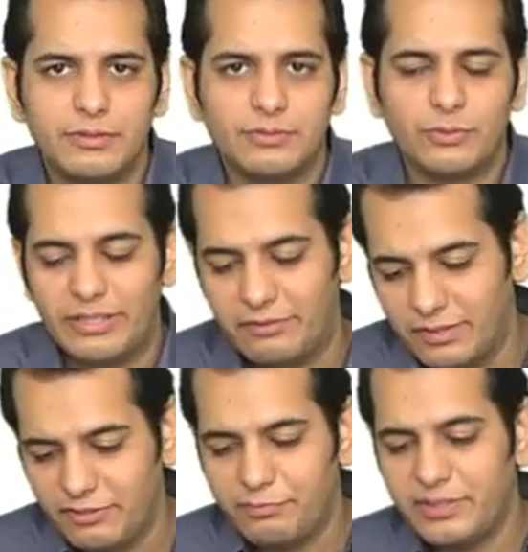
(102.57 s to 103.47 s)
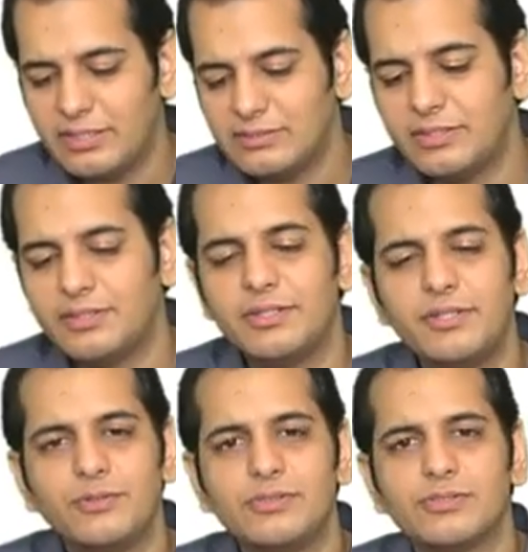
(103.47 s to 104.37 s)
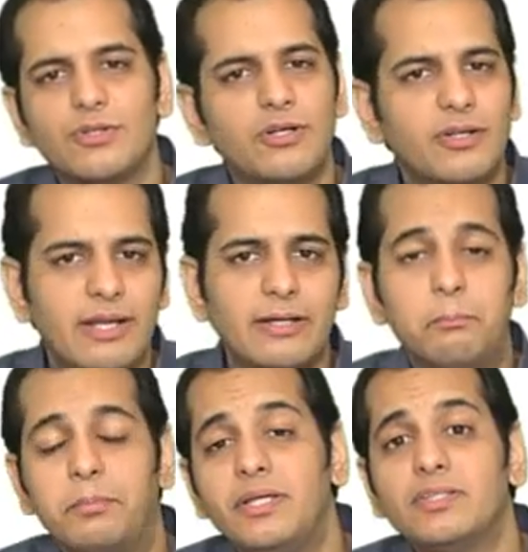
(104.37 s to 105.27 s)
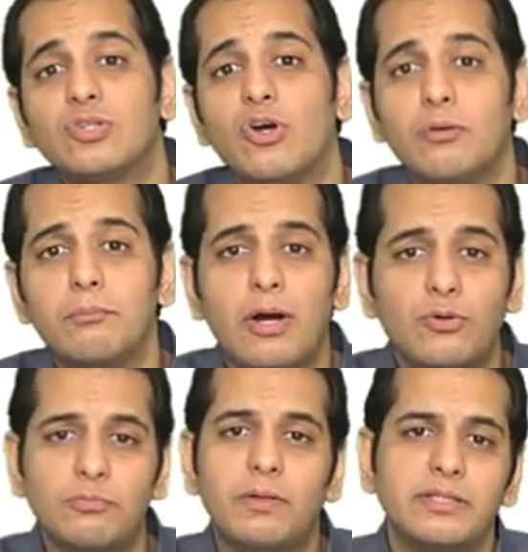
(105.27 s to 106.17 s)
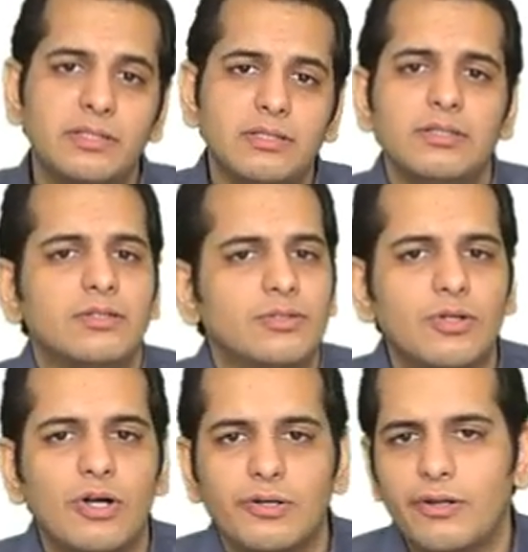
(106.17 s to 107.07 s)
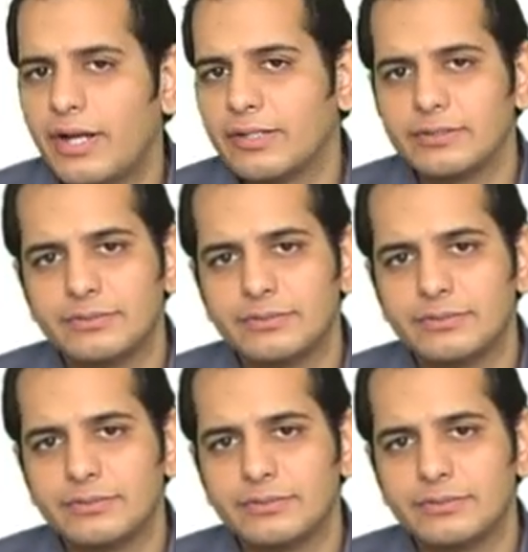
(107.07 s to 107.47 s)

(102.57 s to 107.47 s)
So even if B has entered into this contract, B is not bound by the contract.